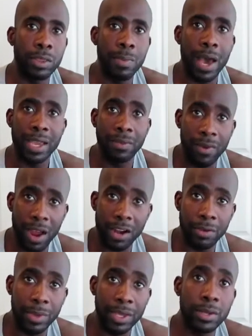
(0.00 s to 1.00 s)
with my
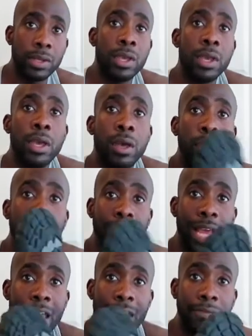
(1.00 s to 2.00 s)
environment
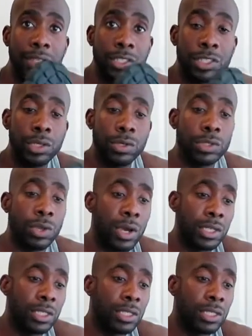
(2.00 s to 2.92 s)
when I have these shoes on.